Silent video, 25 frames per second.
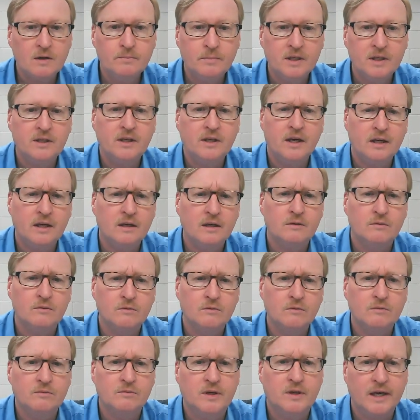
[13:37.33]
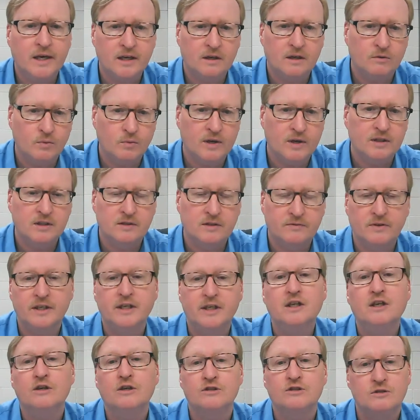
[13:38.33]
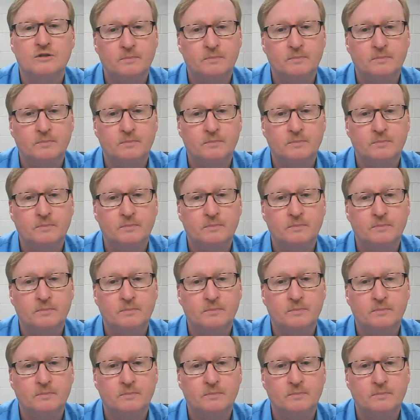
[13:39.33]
But take it relatively close,